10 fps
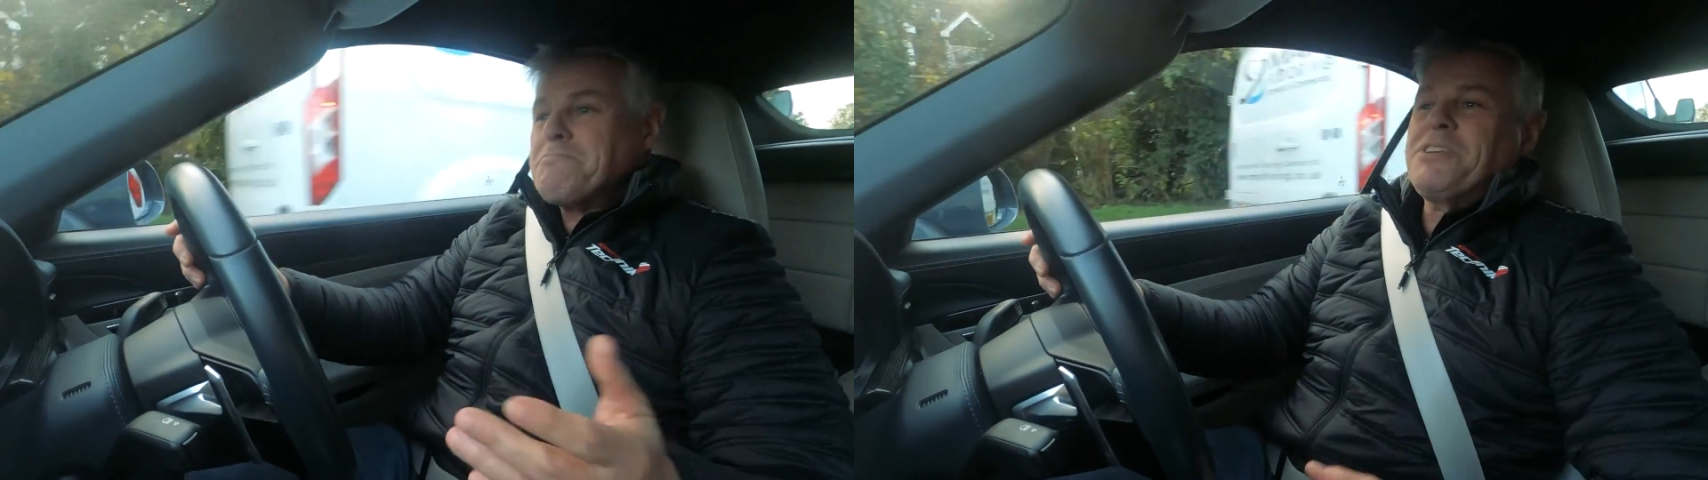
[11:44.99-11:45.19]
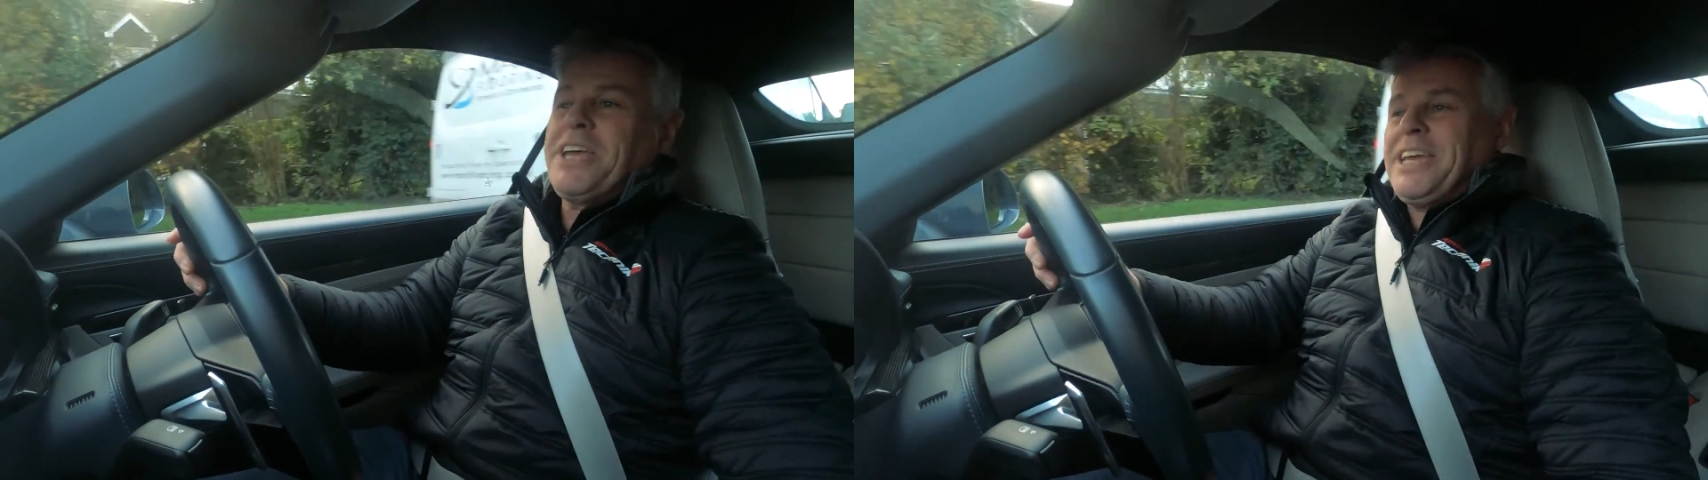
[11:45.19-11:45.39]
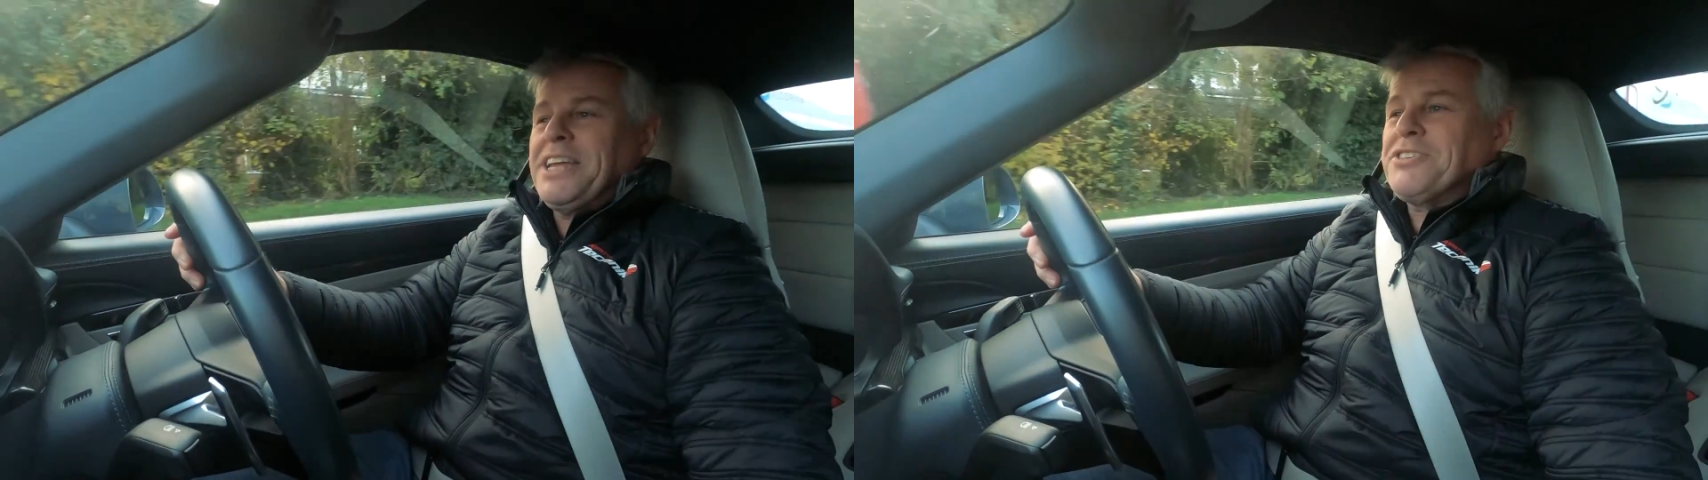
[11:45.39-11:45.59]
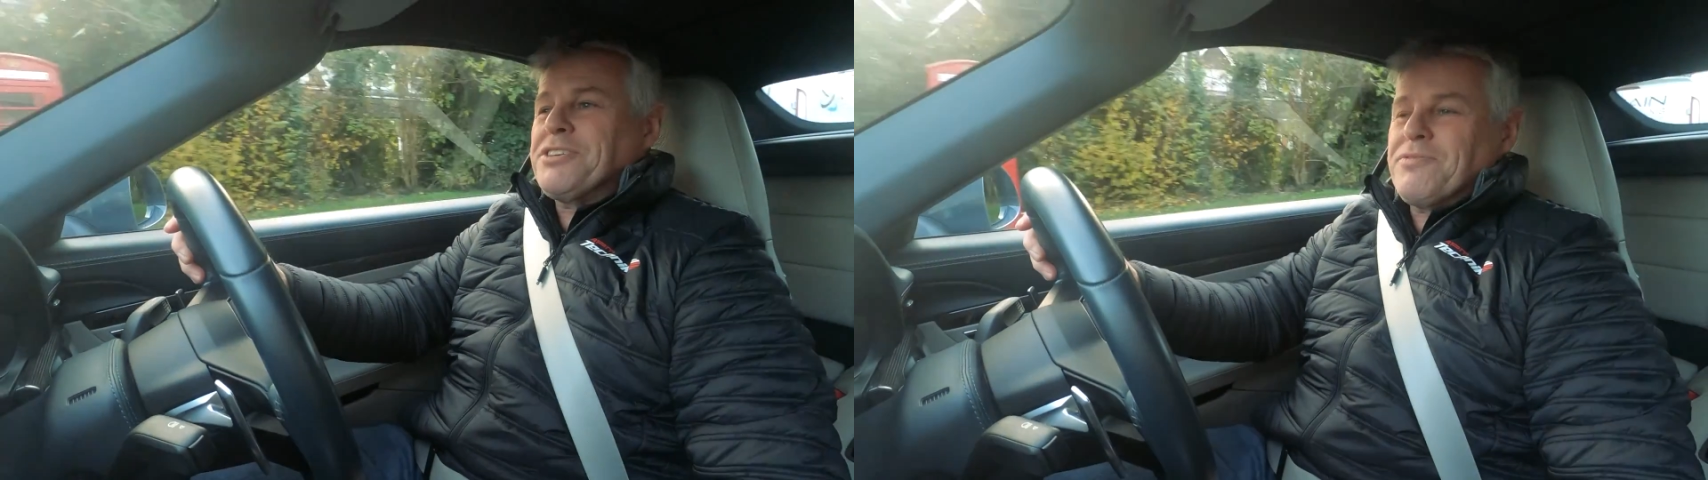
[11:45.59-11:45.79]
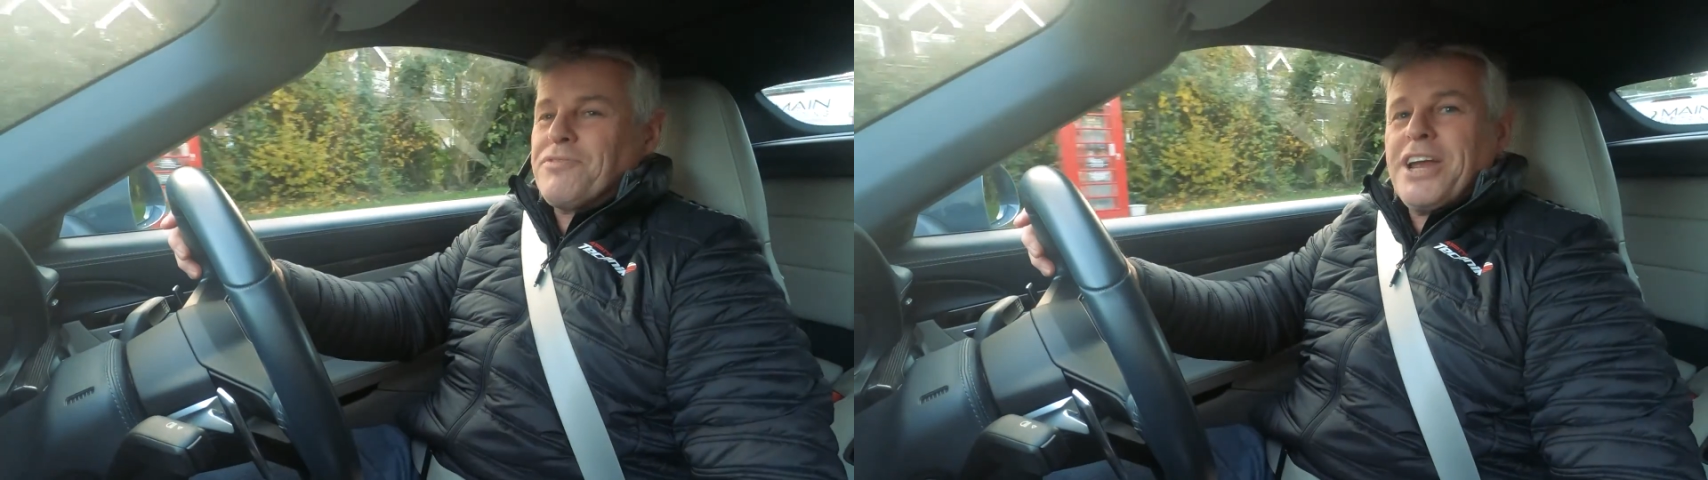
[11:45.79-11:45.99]
take in
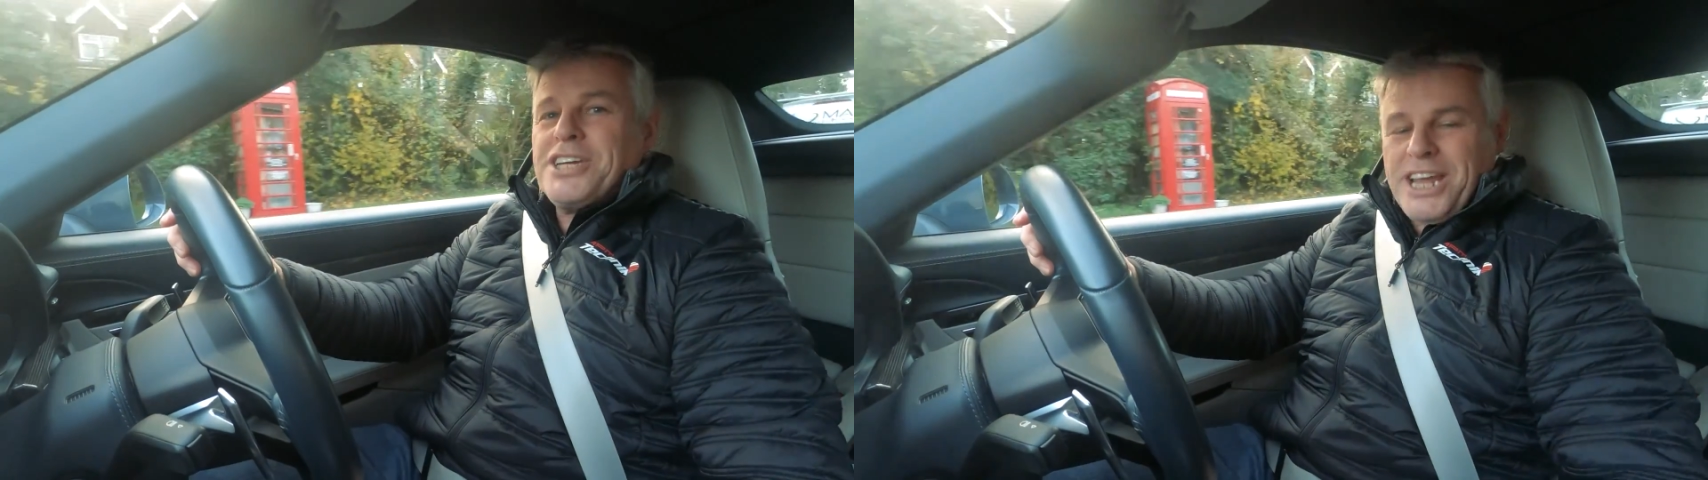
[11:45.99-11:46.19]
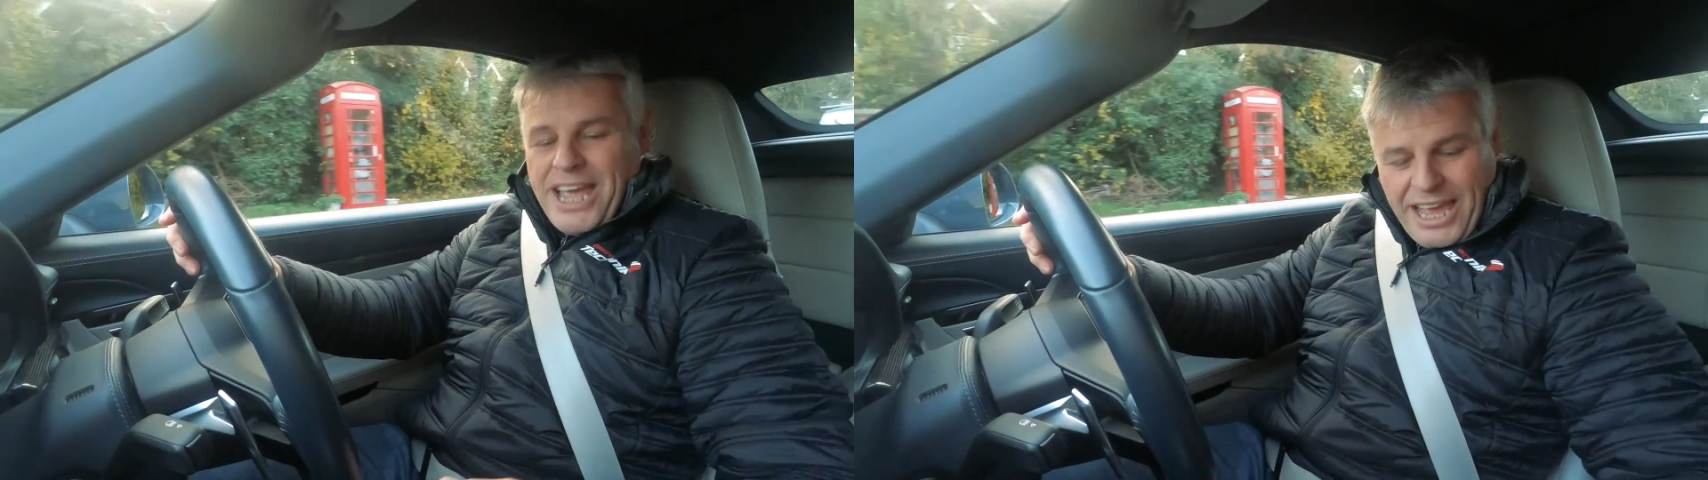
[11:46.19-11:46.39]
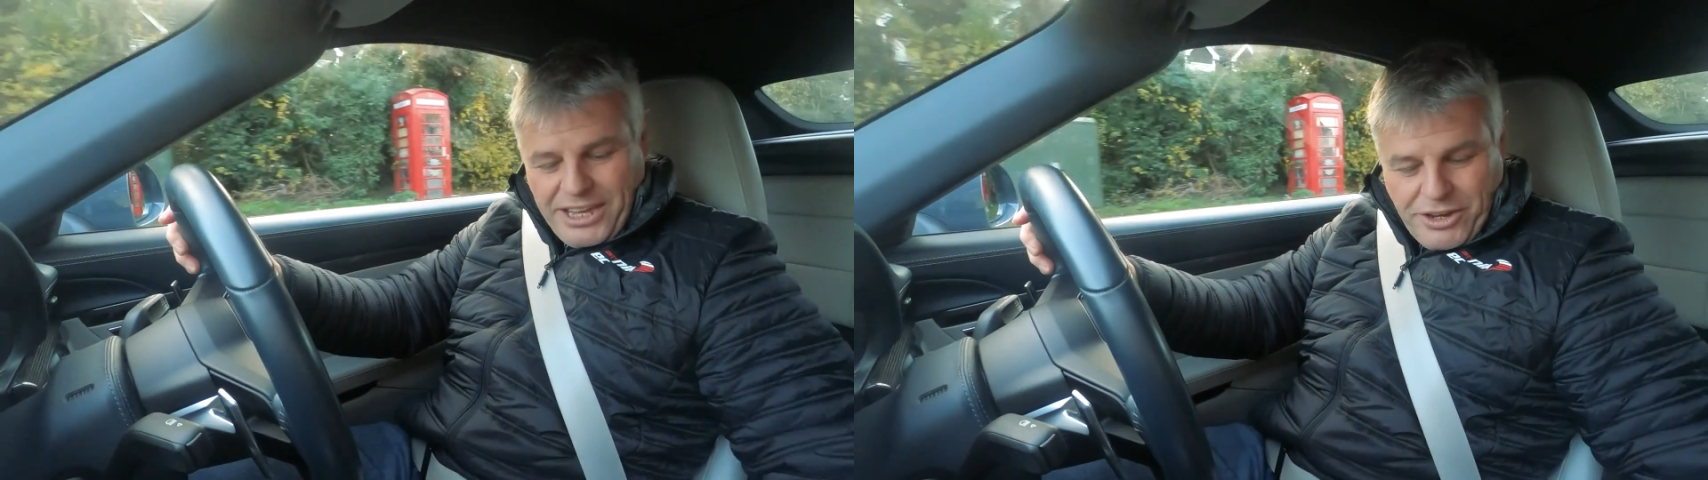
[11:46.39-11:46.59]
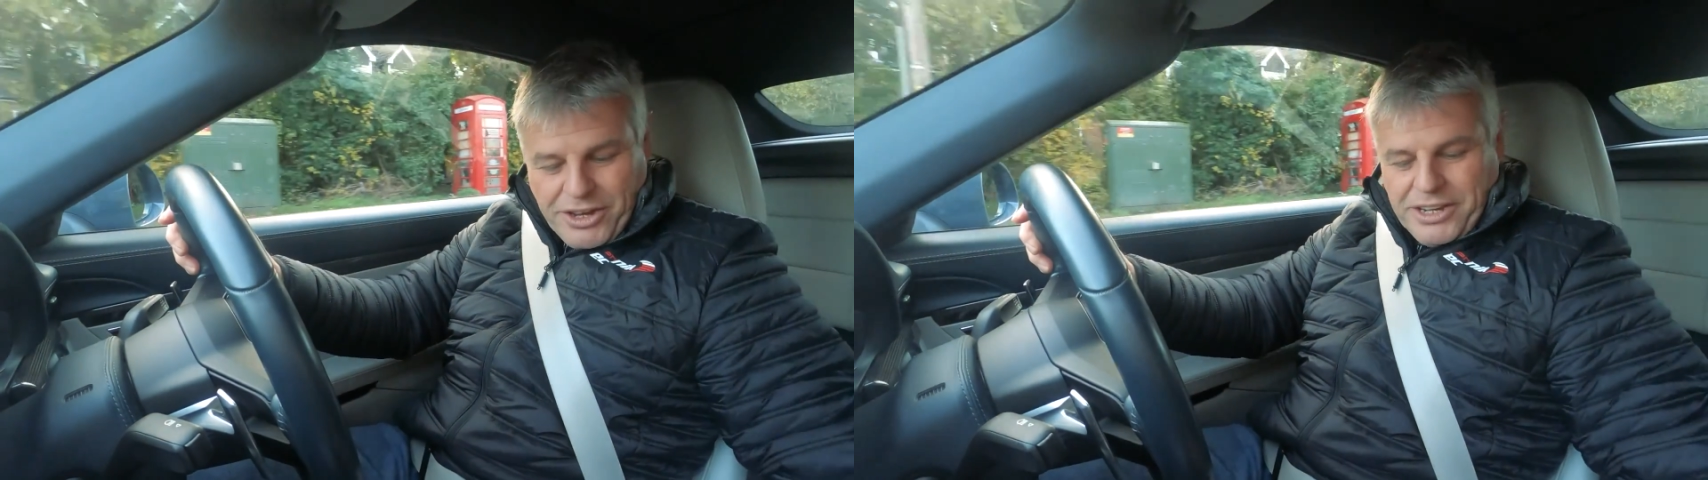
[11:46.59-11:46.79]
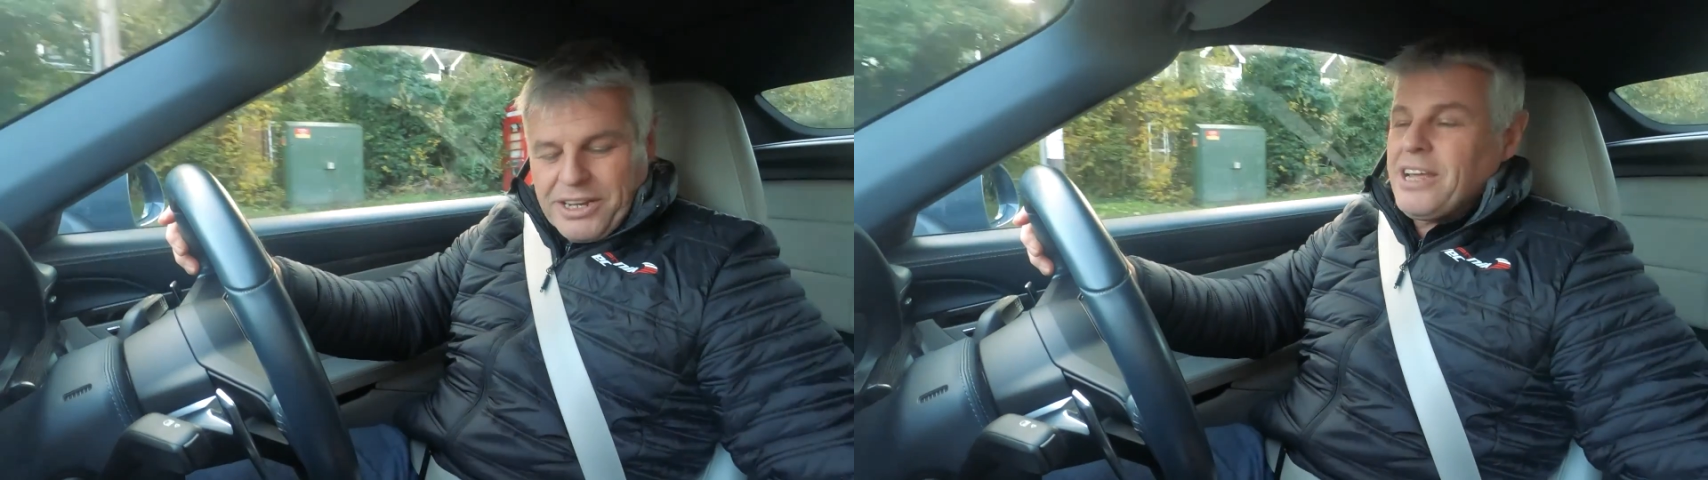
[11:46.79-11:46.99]
some fresh air, you
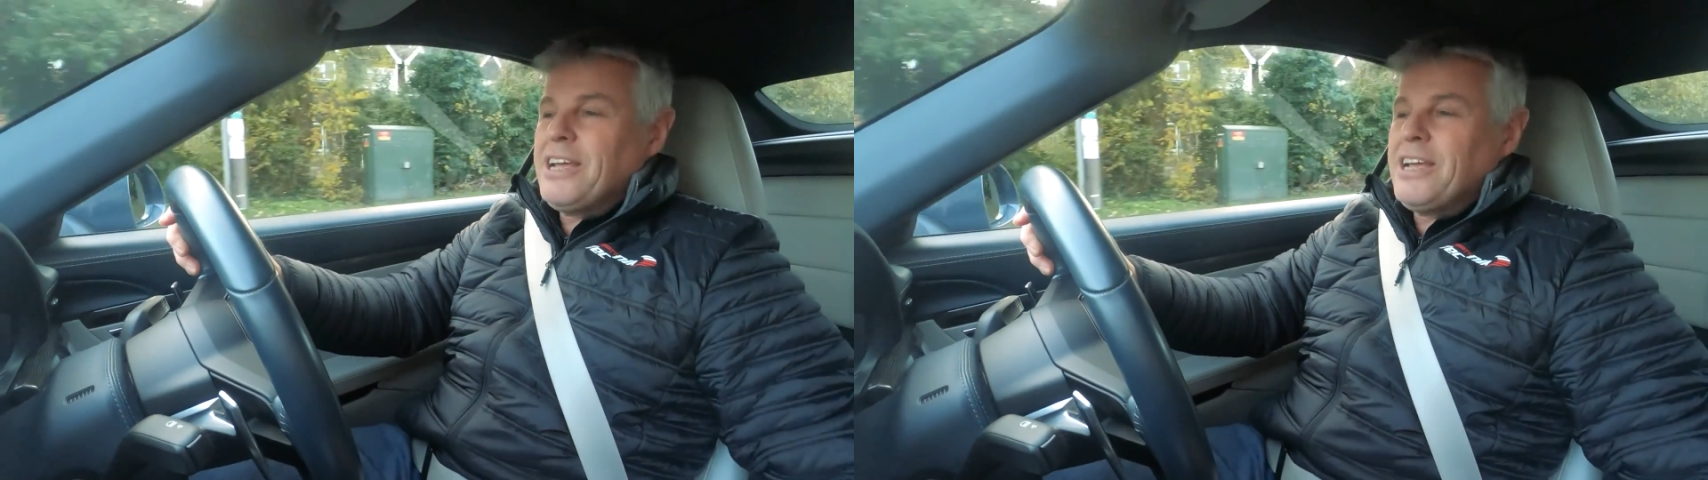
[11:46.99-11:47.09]
can